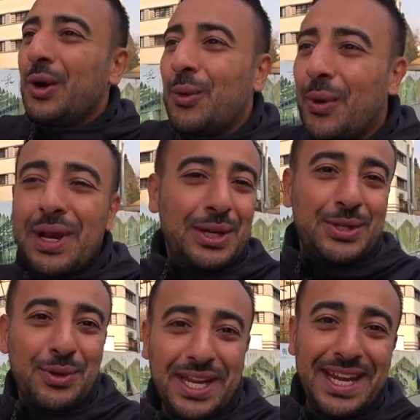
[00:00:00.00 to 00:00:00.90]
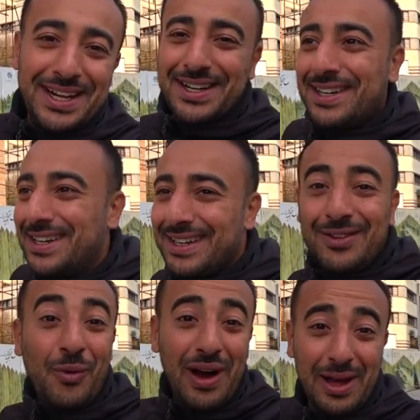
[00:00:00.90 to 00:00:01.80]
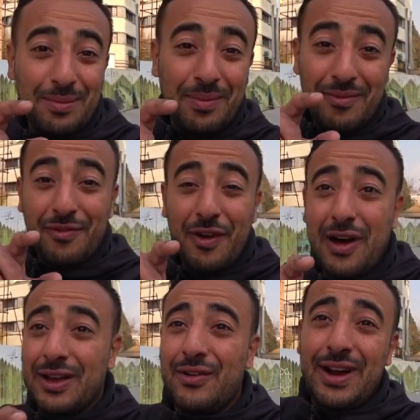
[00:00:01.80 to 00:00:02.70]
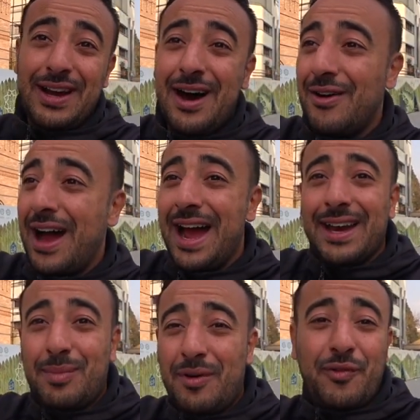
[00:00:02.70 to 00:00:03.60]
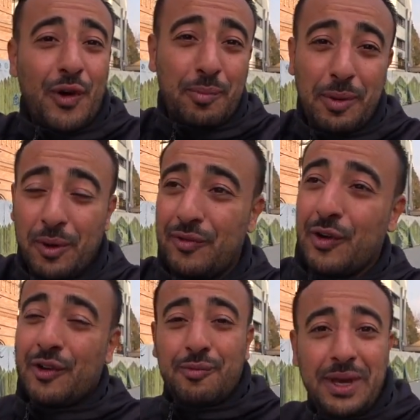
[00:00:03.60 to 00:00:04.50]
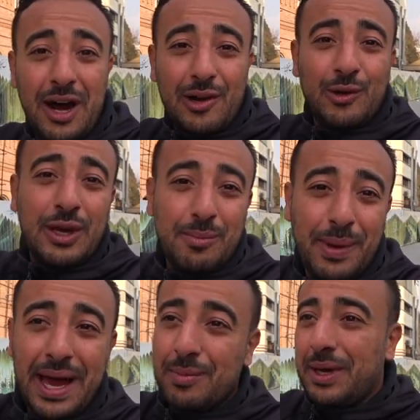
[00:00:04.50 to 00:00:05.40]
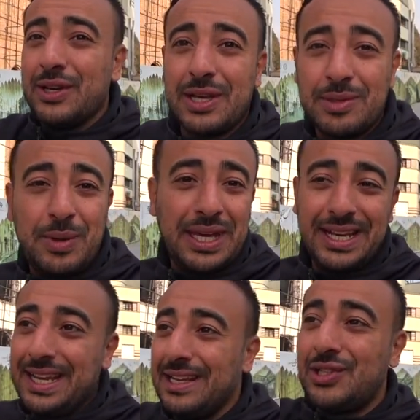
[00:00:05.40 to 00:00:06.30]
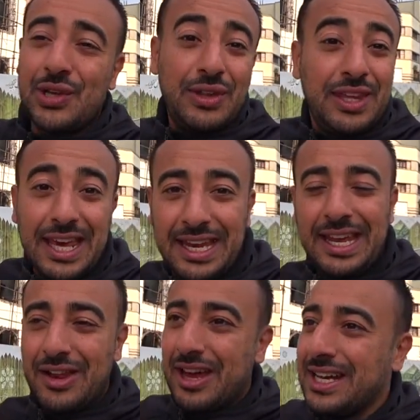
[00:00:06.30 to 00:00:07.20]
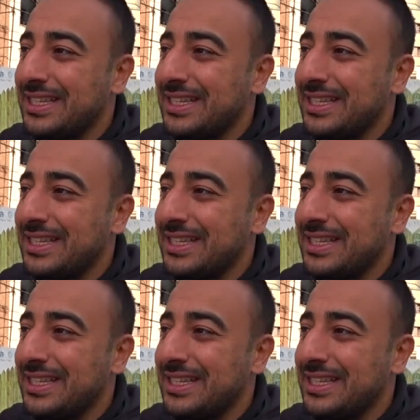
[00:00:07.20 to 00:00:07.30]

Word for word: what are you doing here. while I'm vlogging right now, I had about 4 people in front of me are looking back because I'm speaking in English, so they can hear that.